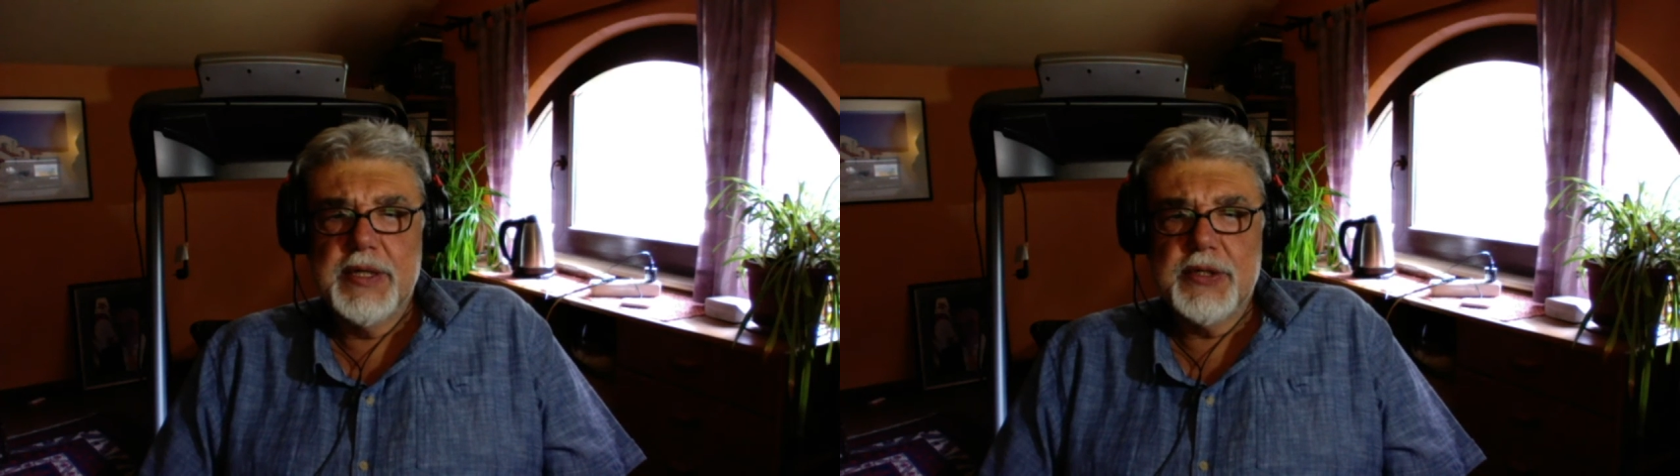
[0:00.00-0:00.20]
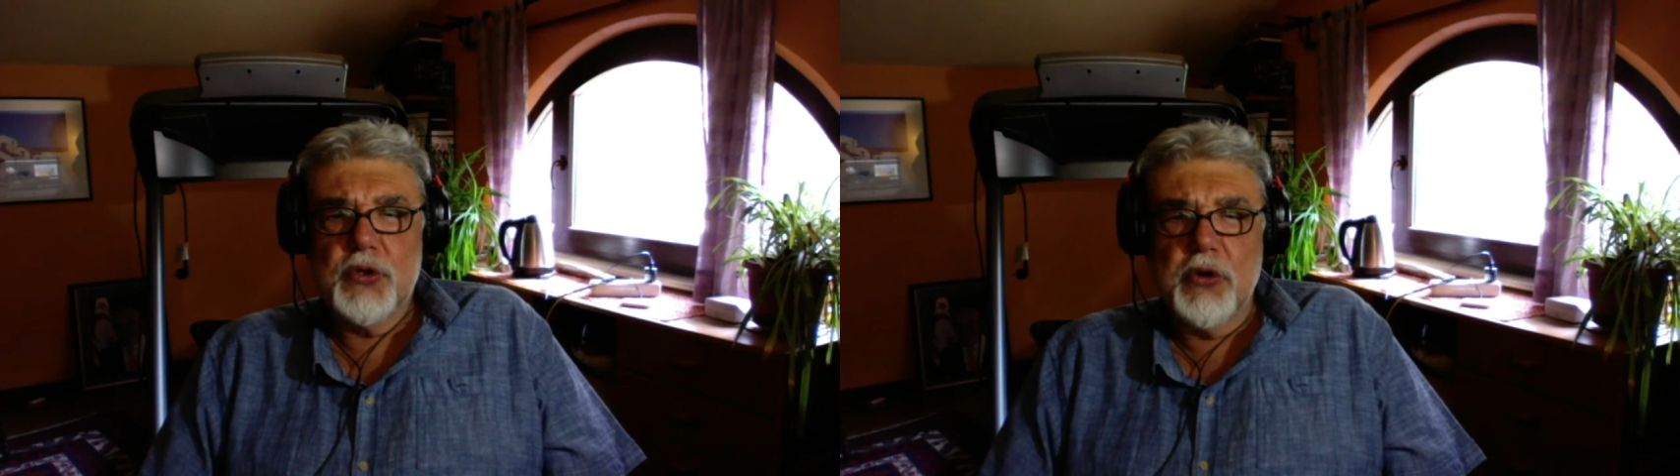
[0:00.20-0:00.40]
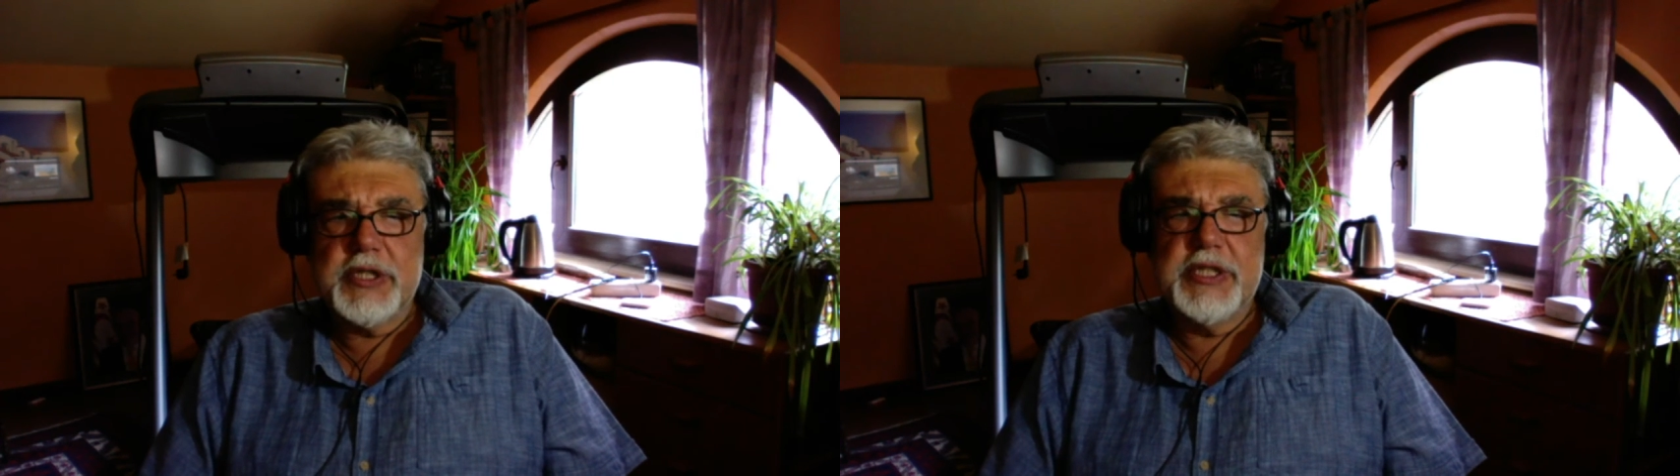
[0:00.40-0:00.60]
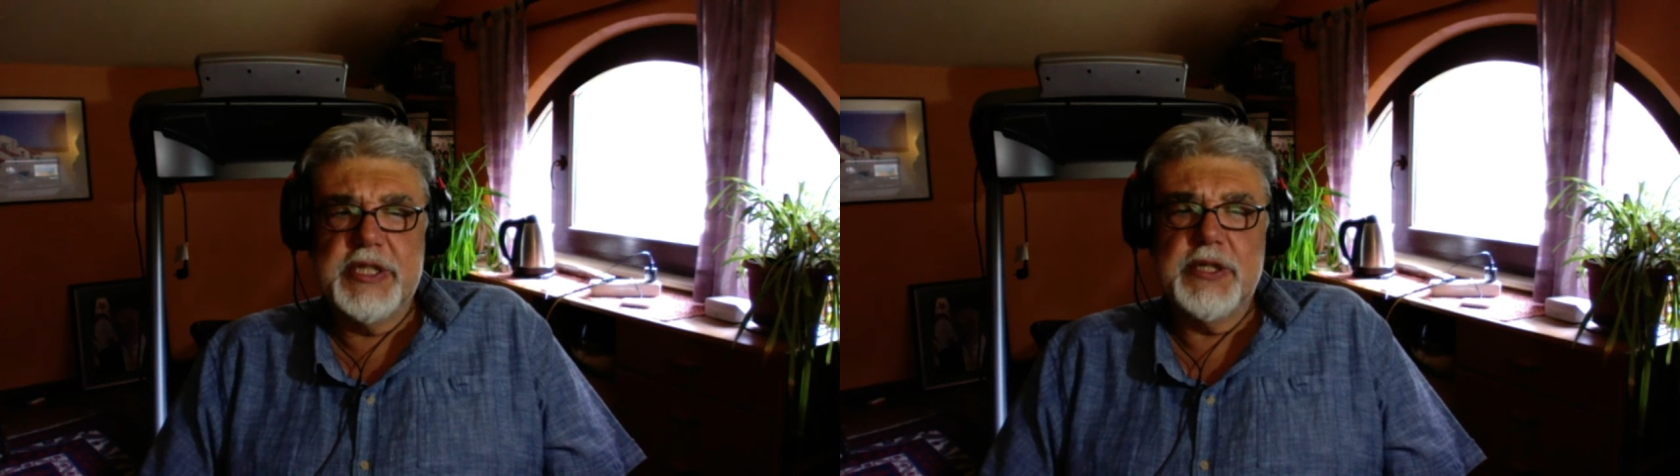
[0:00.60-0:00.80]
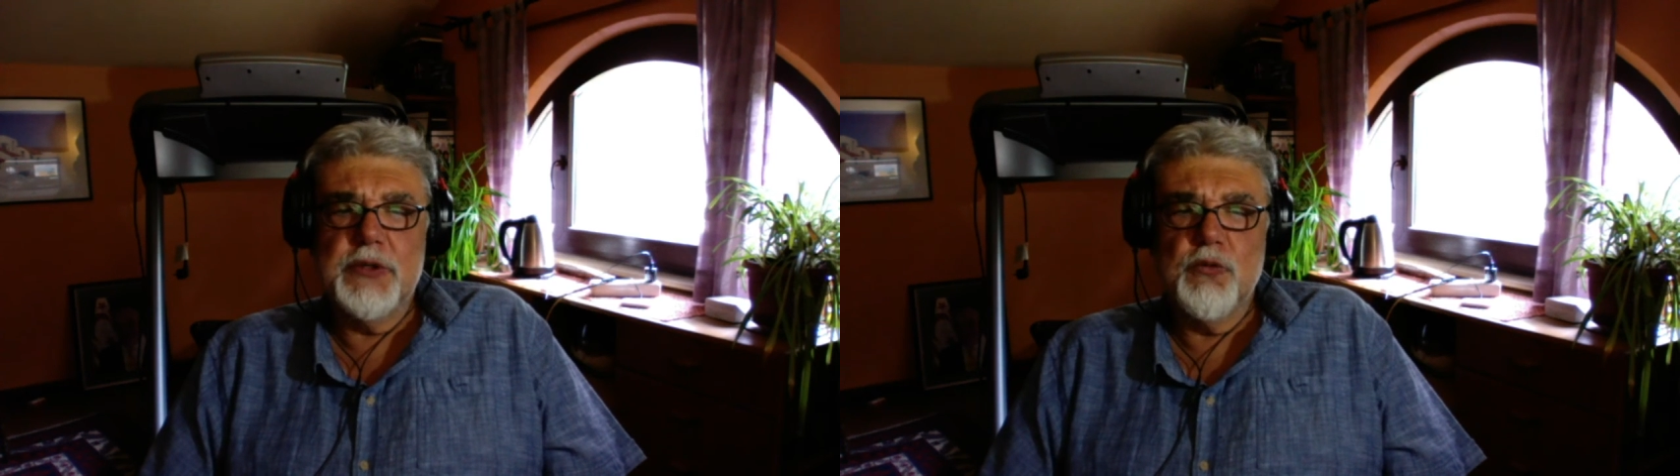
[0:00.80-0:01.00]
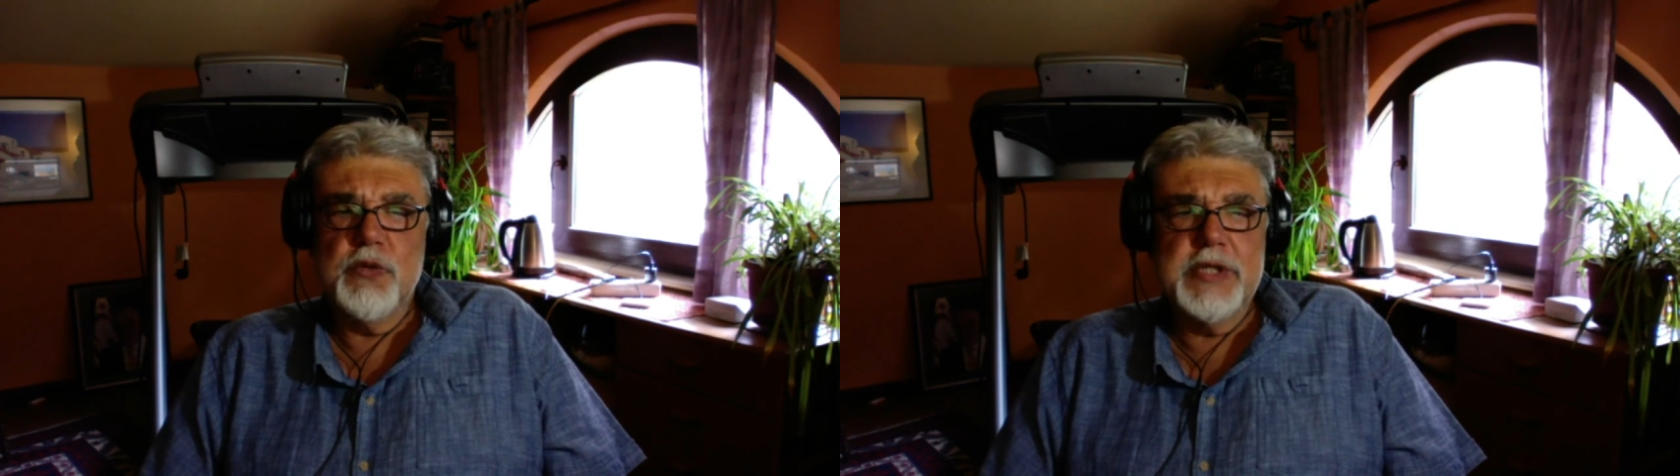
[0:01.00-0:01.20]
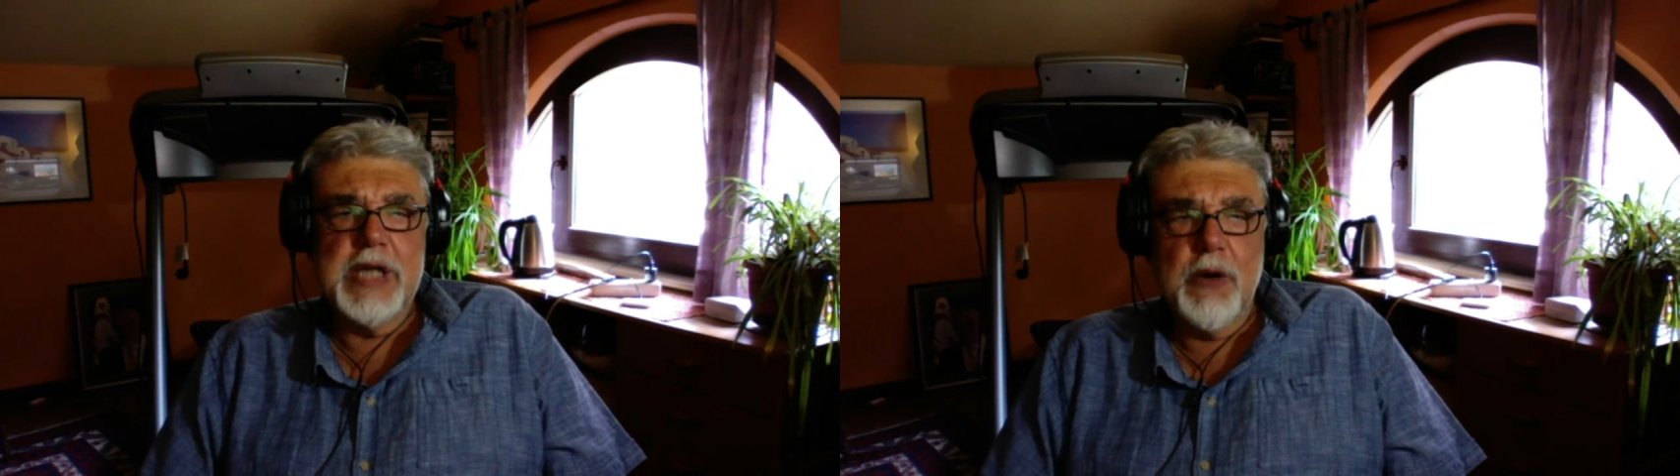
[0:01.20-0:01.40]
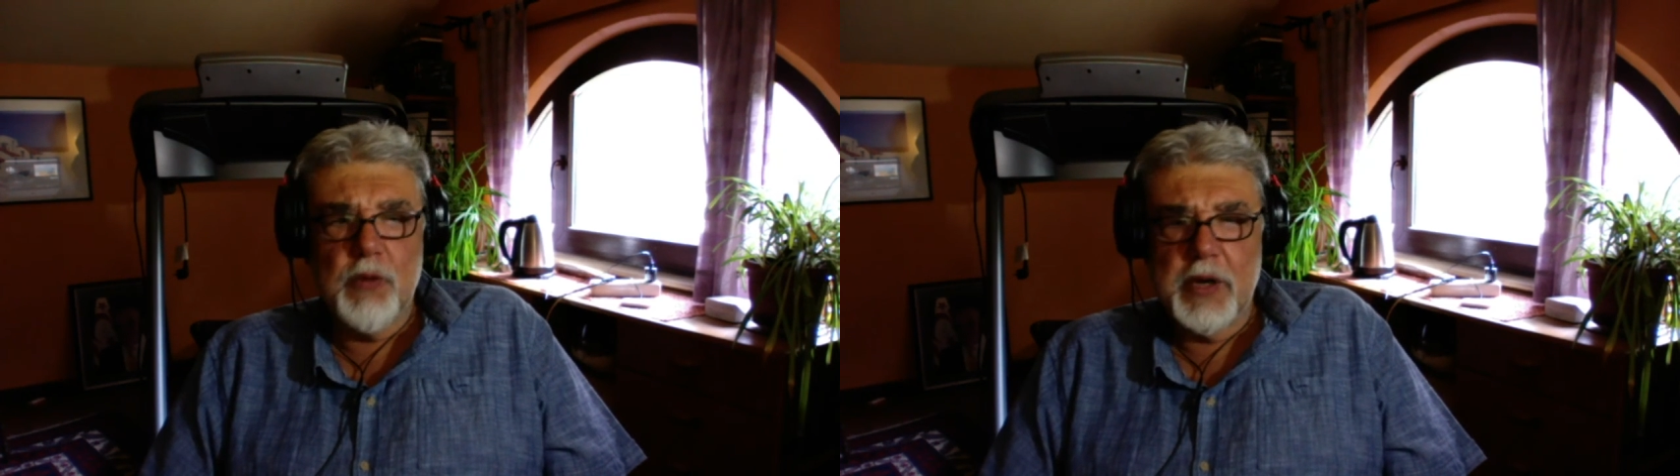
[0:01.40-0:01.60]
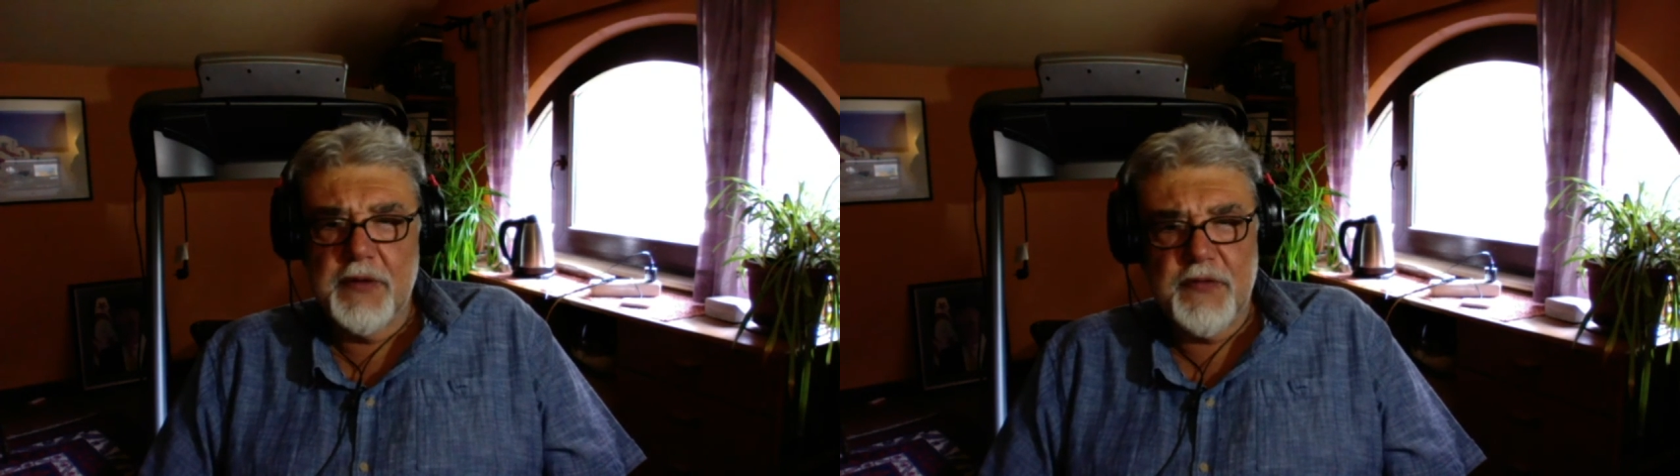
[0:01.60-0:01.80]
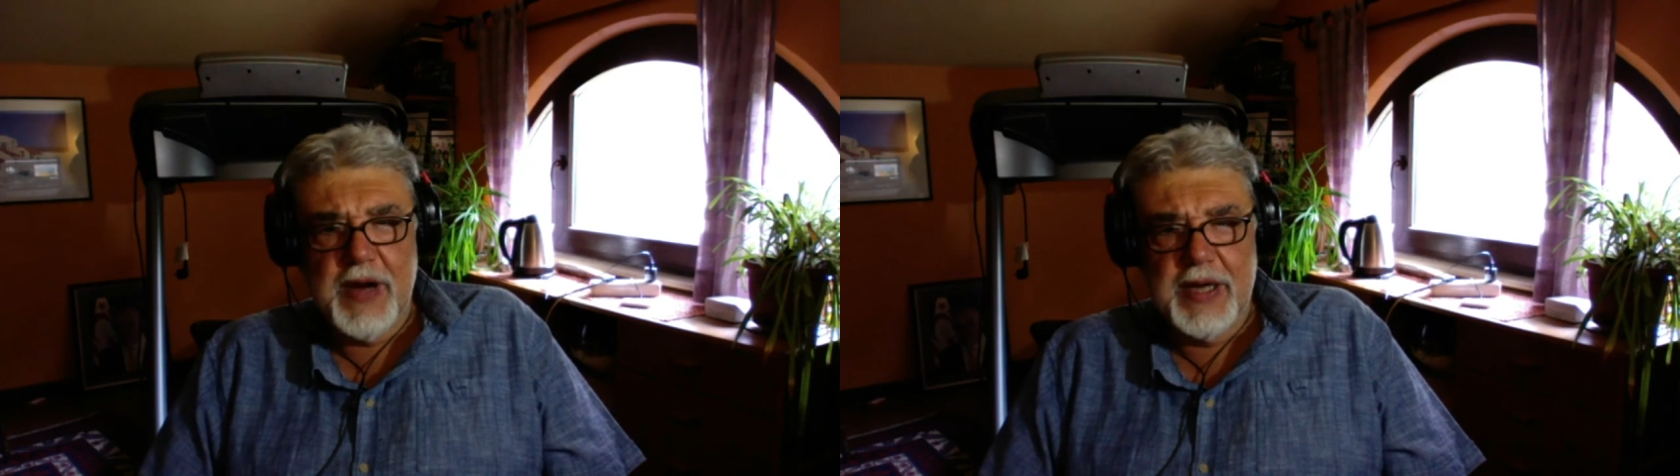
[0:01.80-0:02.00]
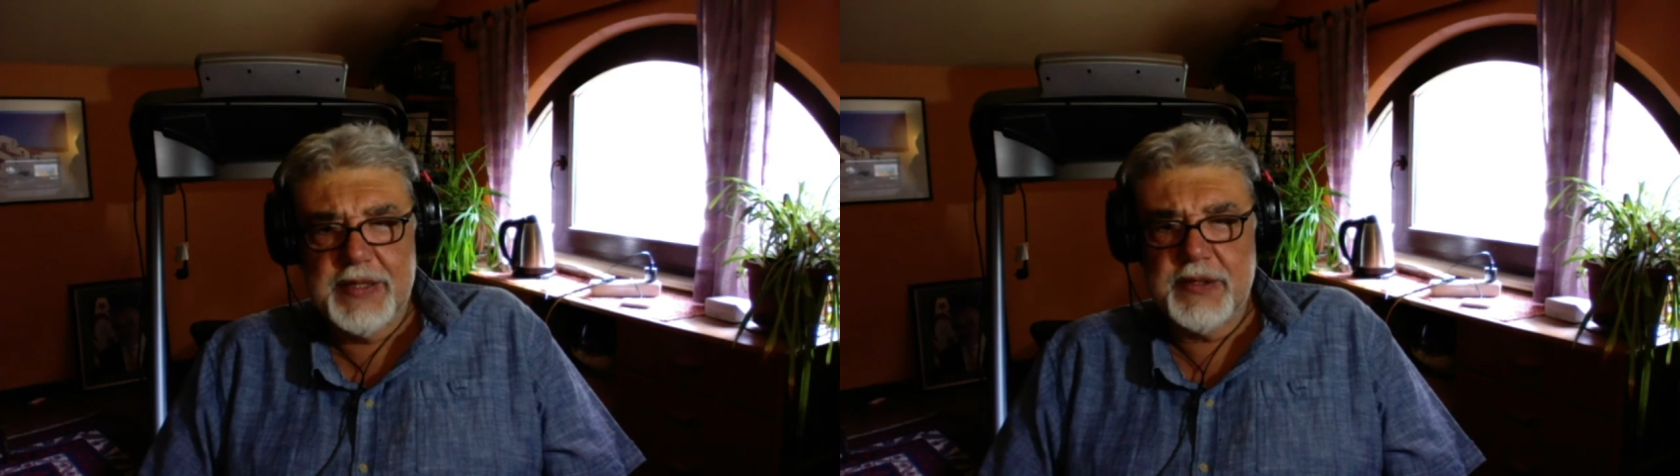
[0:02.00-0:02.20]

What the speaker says: Turkey would not want to fight